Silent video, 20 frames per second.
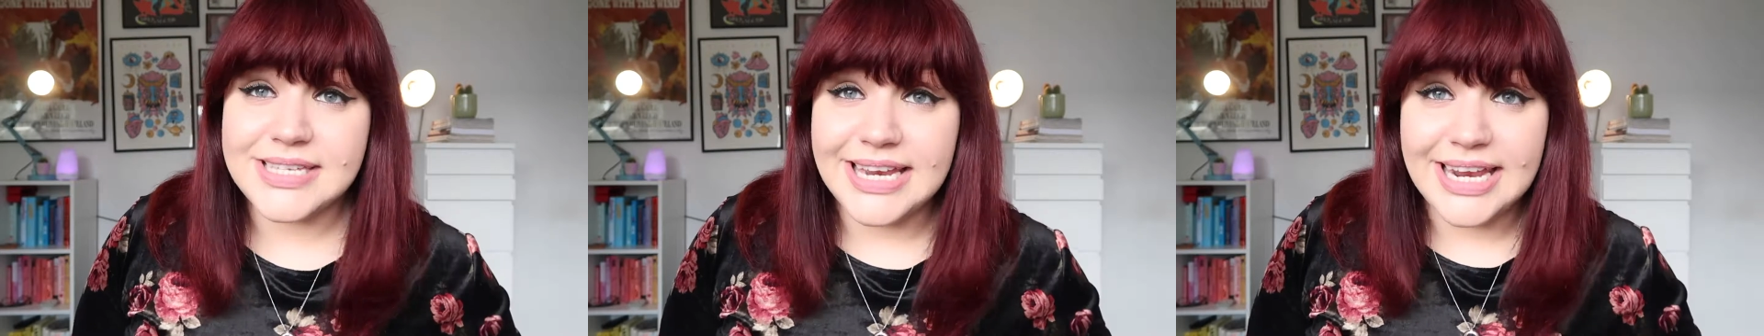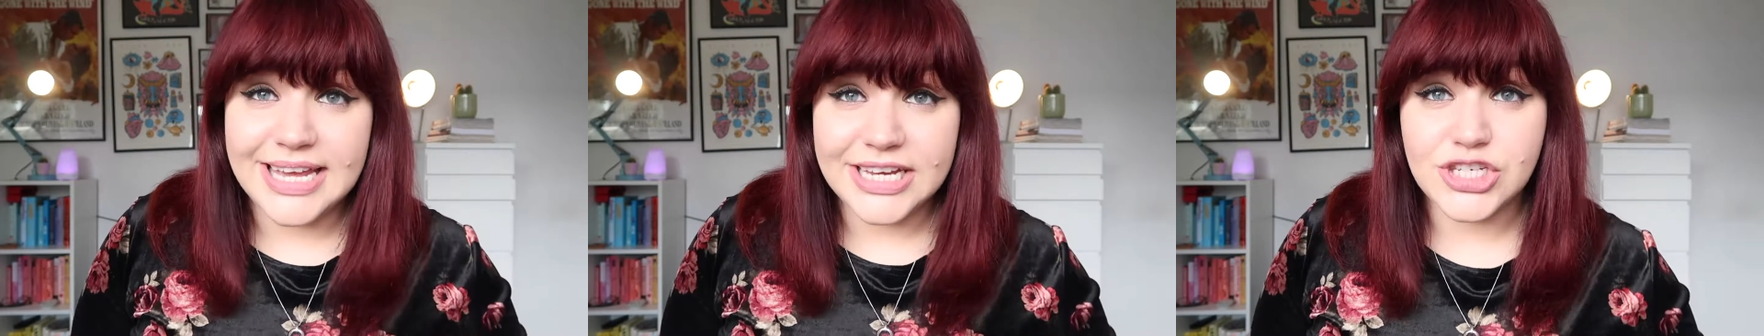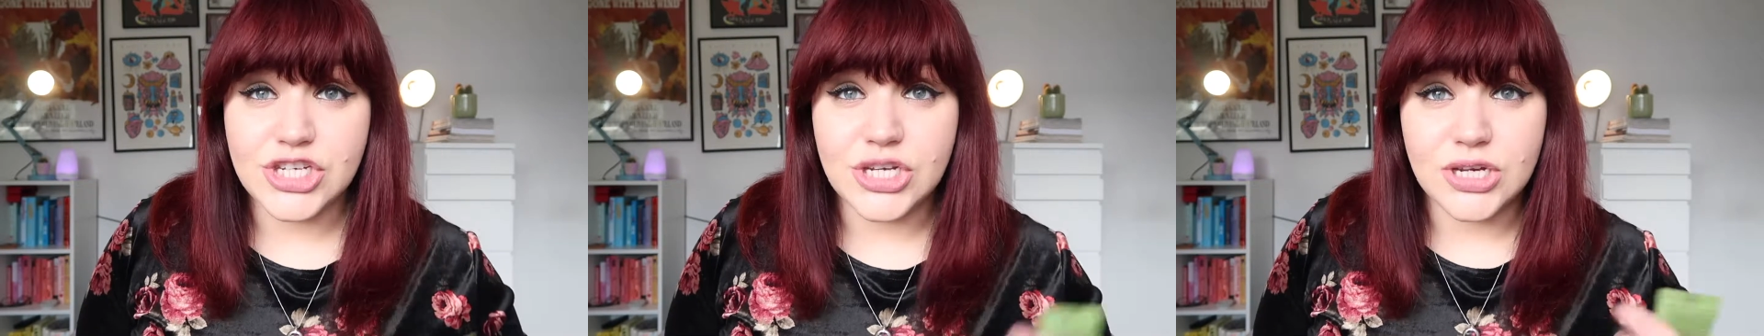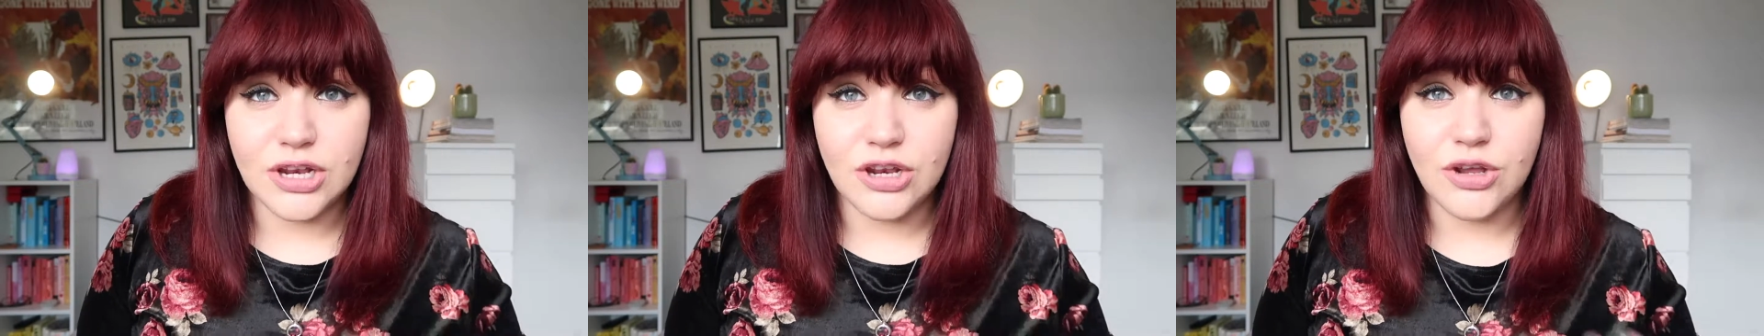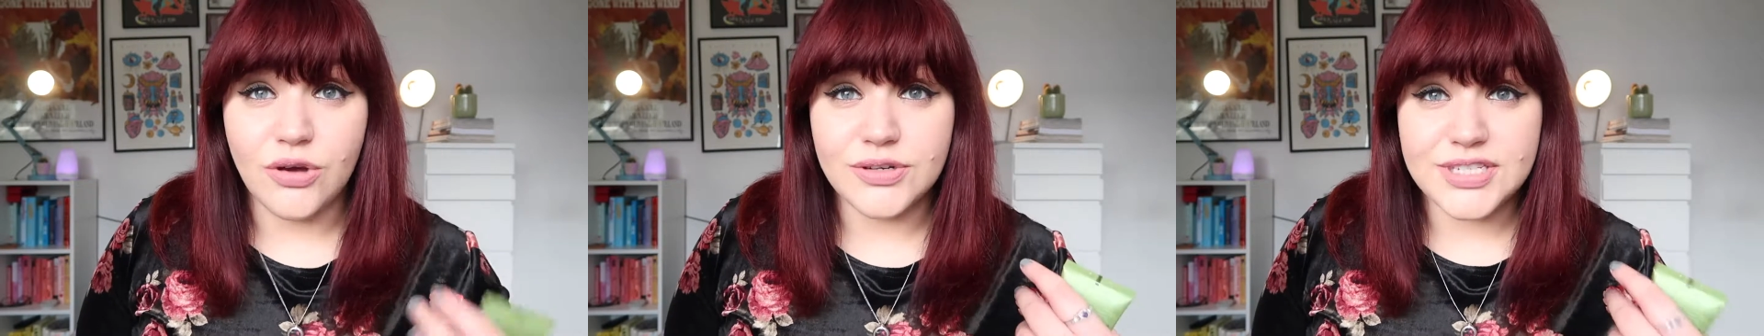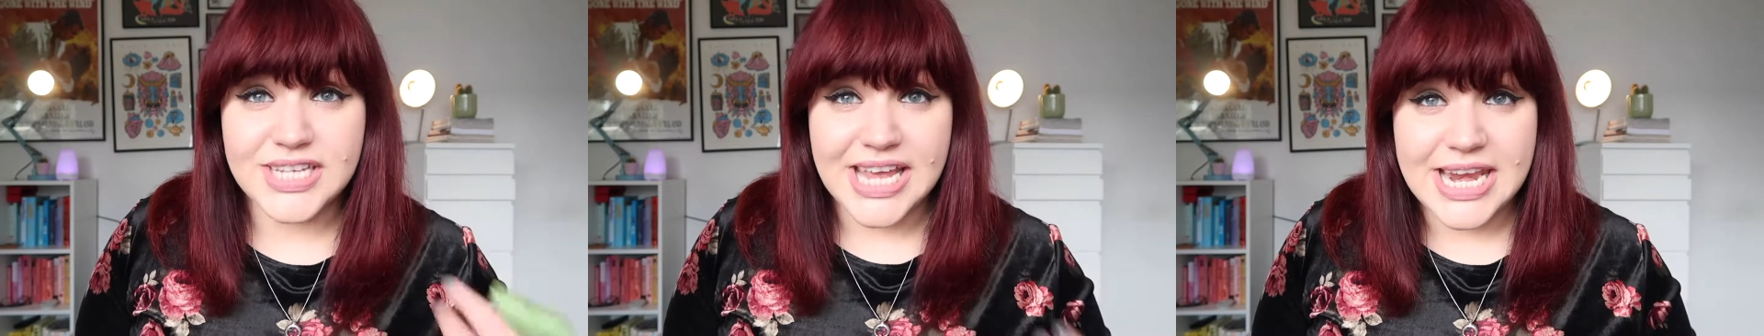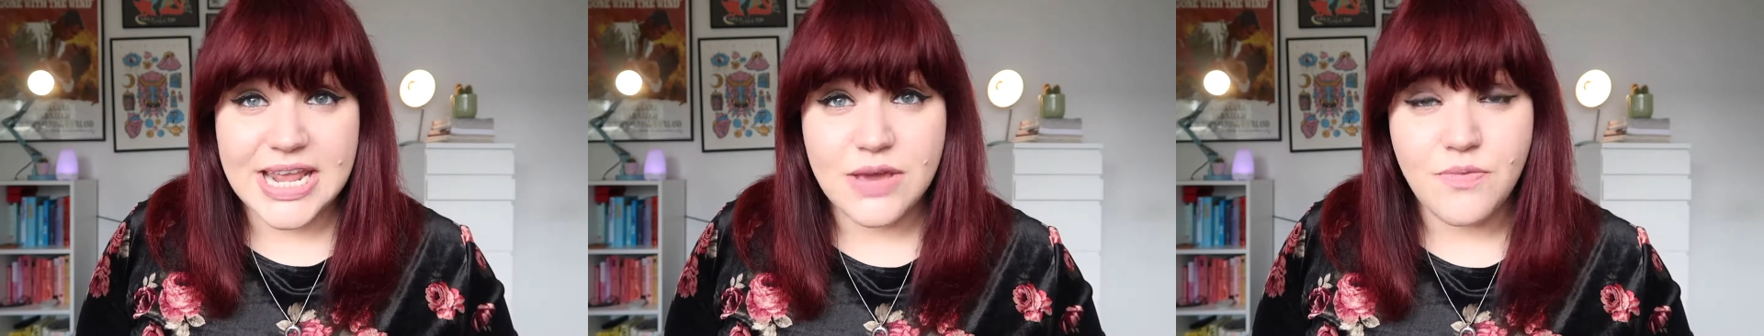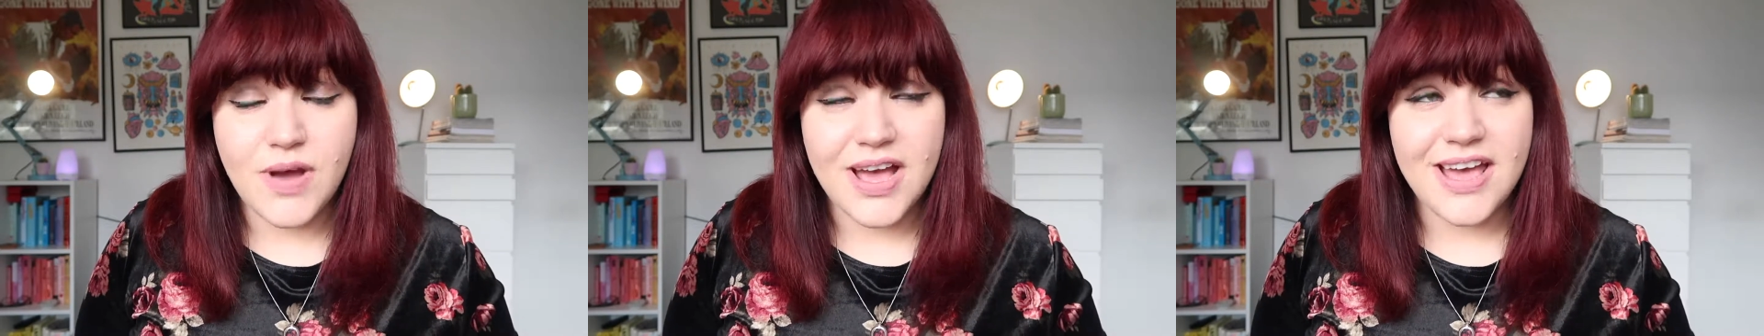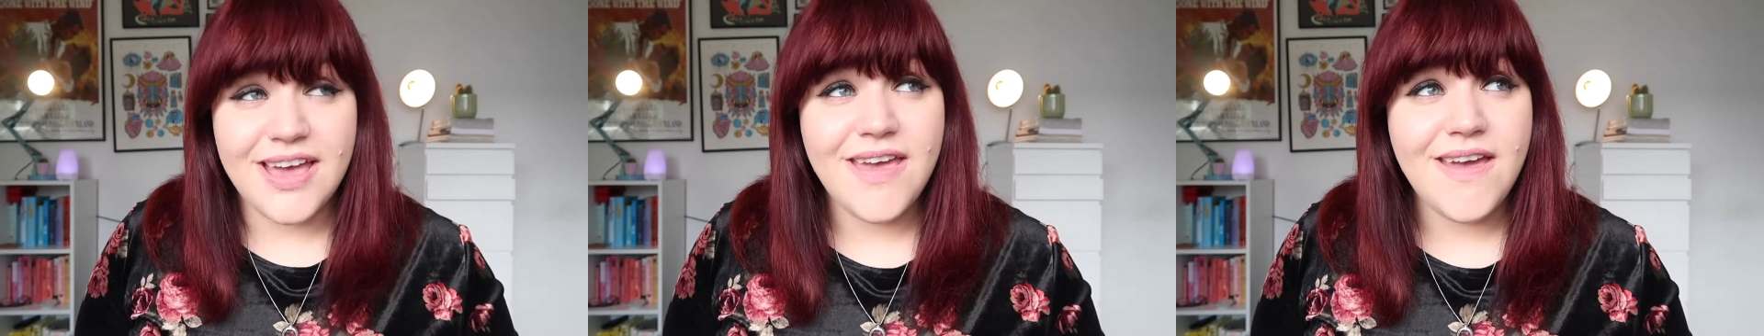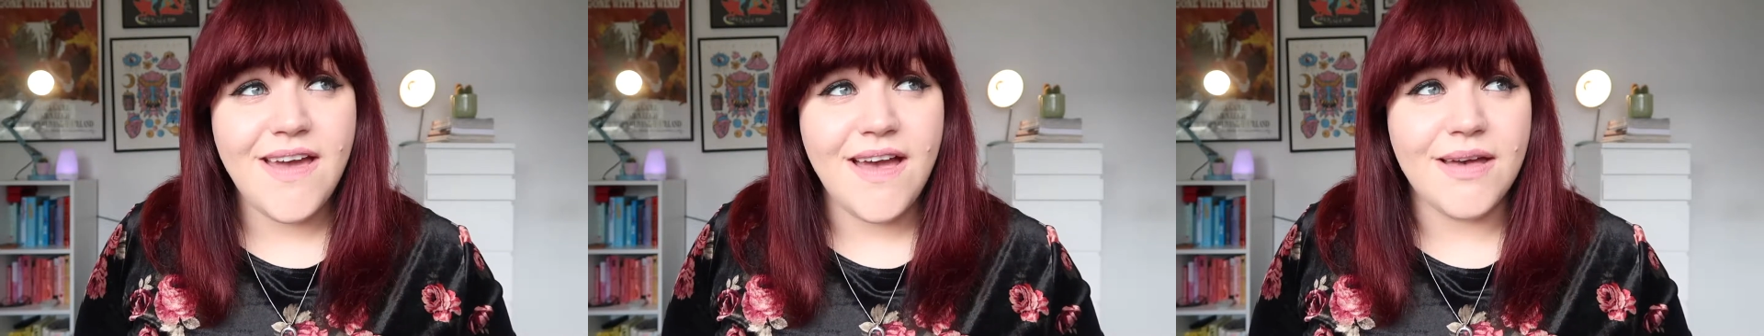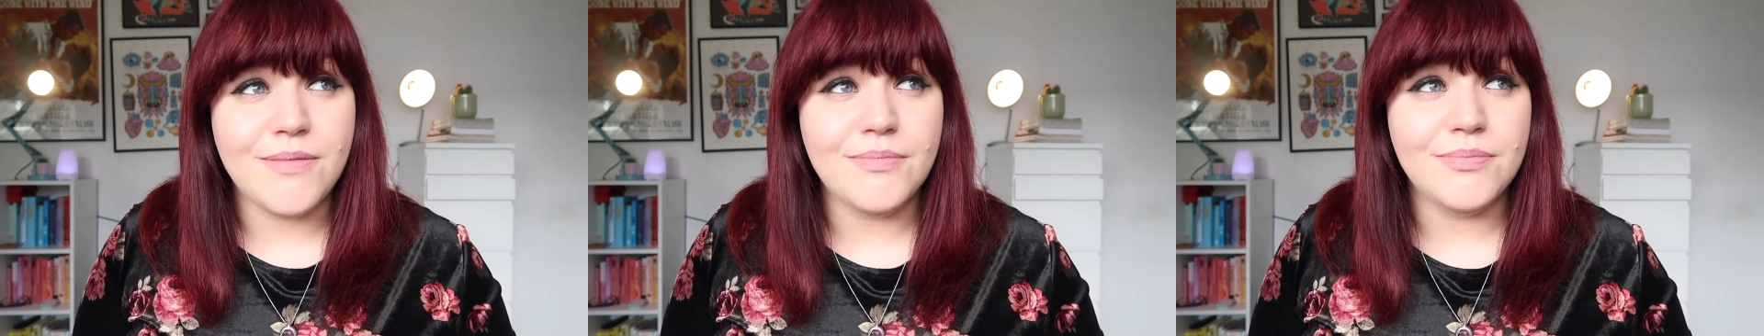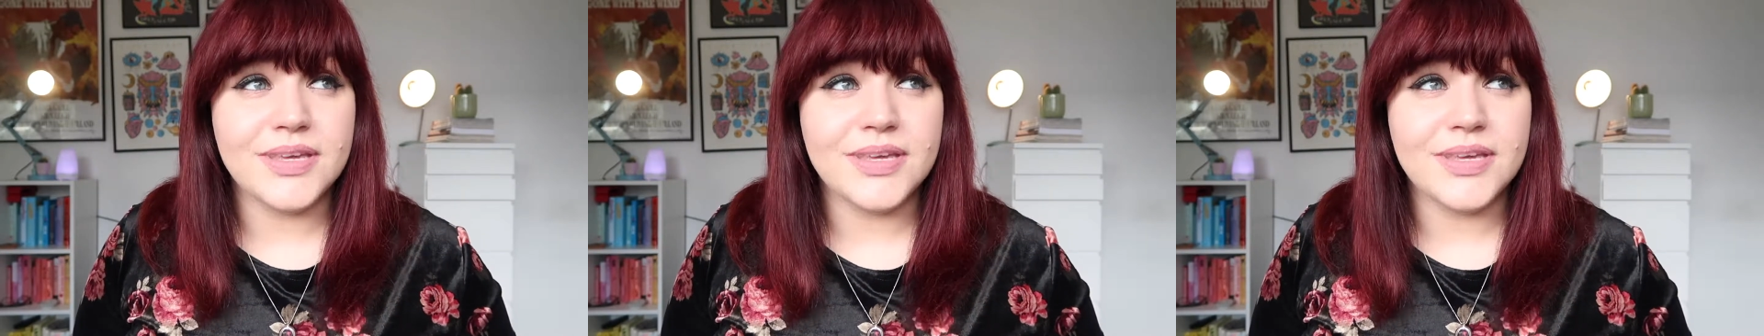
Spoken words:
collection a lot anyway,